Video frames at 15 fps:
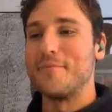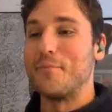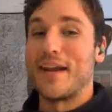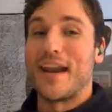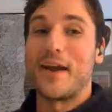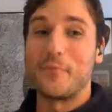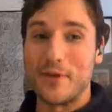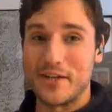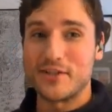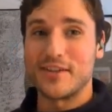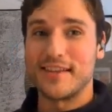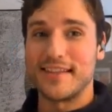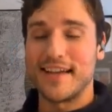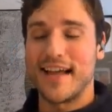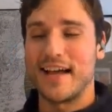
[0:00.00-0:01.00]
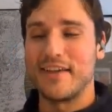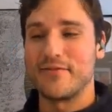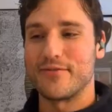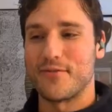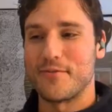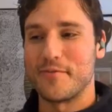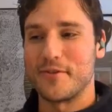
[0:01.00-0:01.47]
but I wish that they
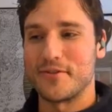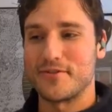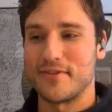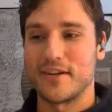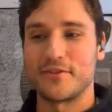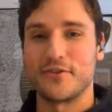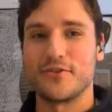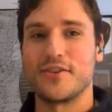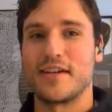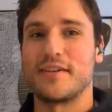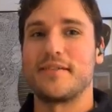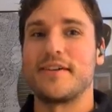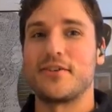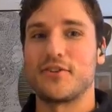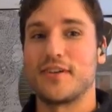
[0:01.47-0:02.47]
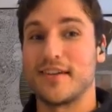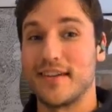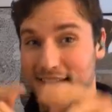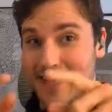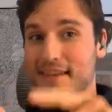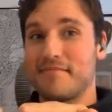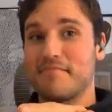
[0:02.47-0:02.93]
had formal structure
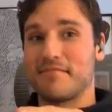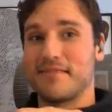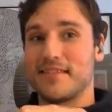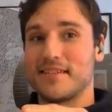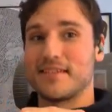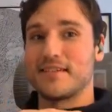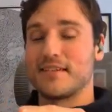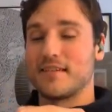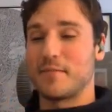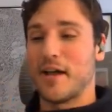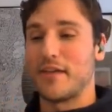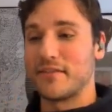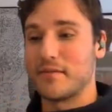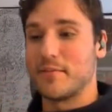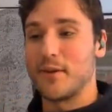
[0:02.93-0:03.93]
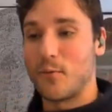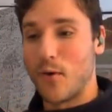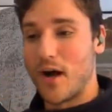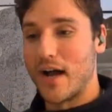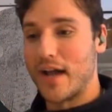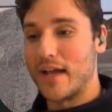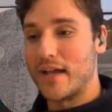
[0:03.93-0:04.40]
generation, and this is about to be
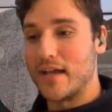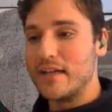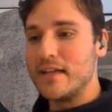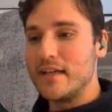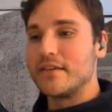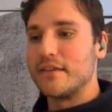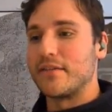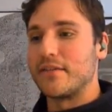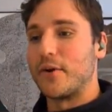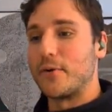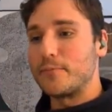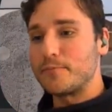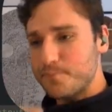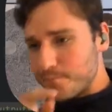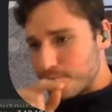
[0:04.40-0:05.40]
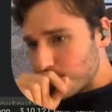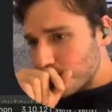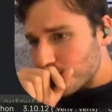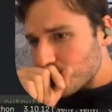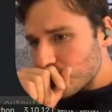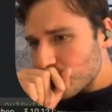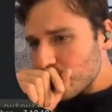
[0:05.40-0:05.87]
why. So the
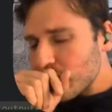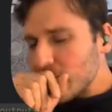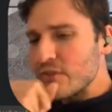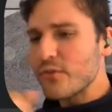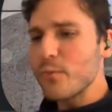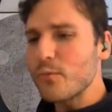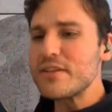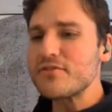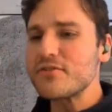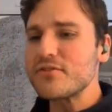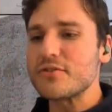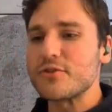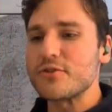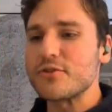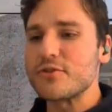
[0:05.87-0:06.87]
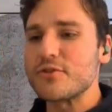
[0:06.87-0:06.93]
way structure